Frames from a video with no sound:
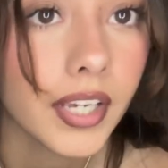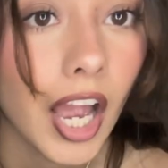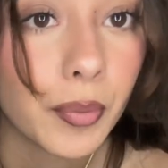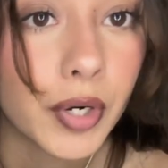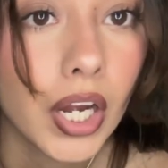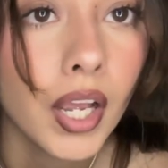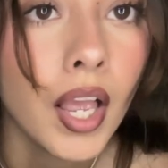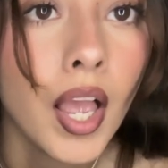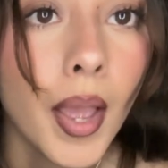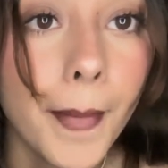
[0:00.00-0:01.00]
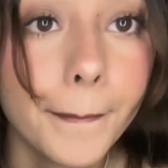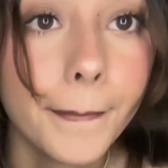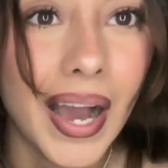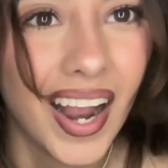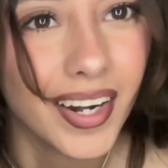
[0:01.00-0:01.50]
camera
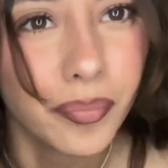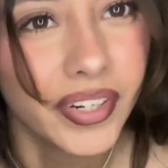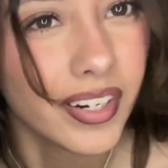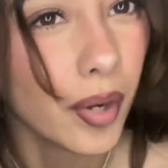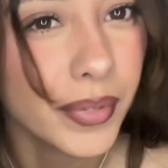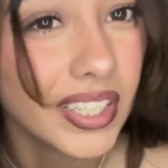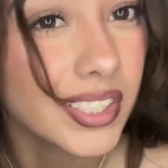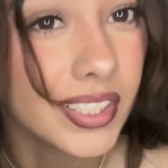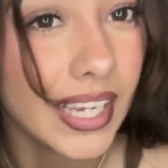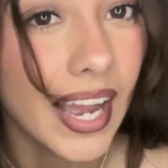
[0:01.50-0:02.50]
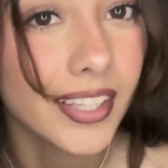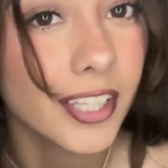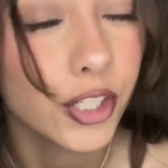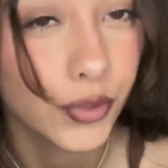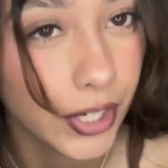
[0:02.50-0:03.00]
but I didn't put it on because since I had
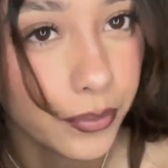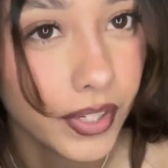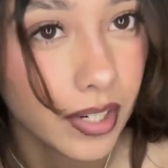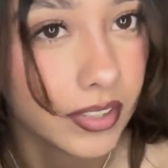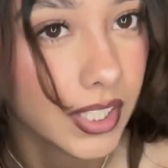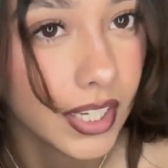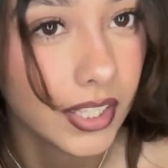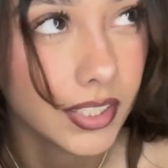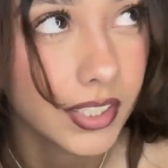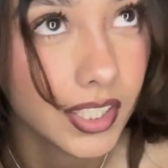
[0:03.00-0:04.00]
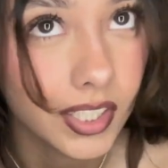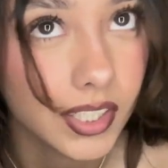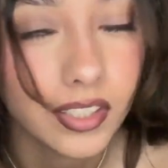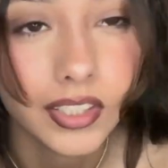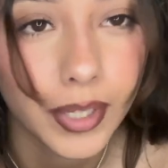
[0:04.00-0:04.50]
the green one I was like it's gonna
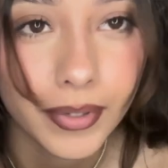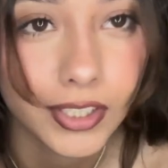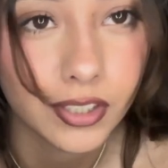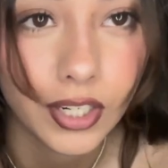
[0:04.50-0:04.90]
look the same as the